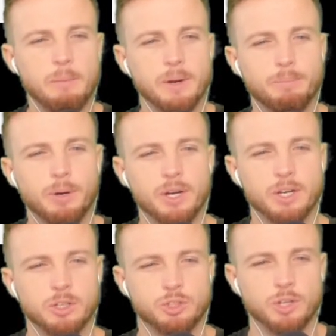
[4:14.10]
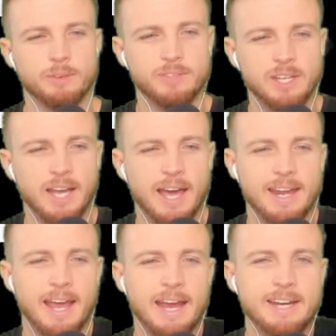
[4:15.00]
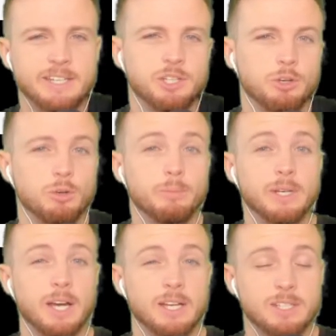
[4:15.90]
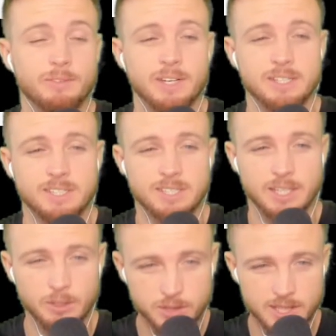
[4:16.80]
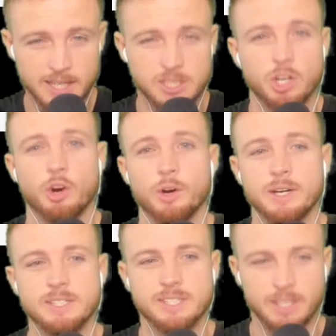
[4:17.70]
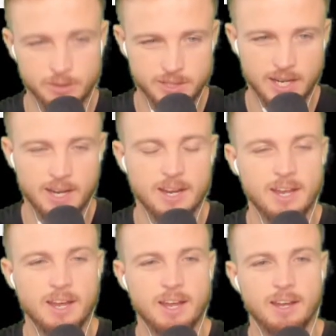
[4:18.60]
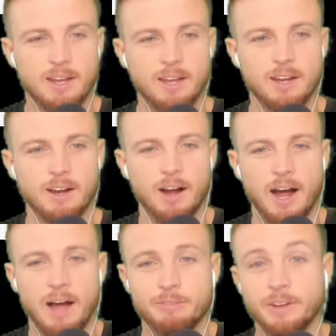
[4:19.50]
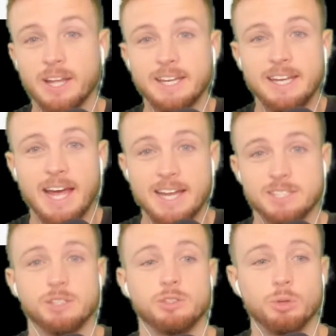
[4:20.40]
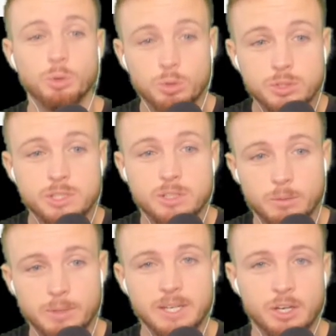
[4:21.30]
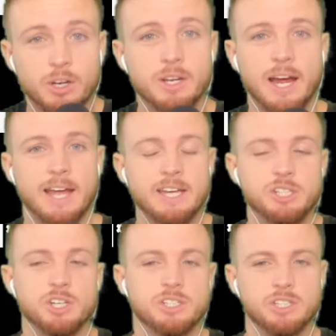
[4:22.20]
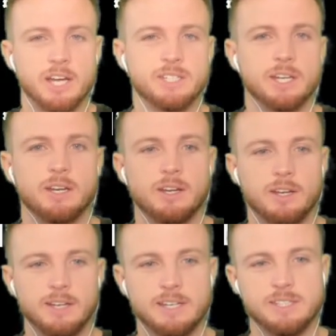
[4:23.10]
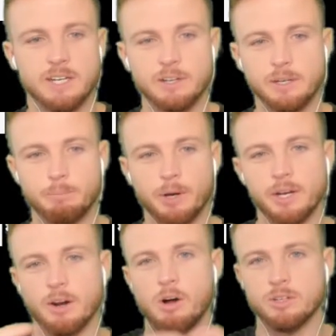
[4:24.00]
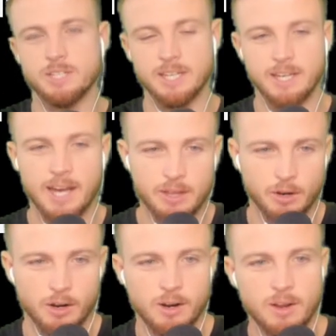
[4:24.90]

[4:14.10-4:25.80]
put Drifty at an 82 because of his current skill set. I feel like he has the tools to be good. He just doesn't necessarily put it all together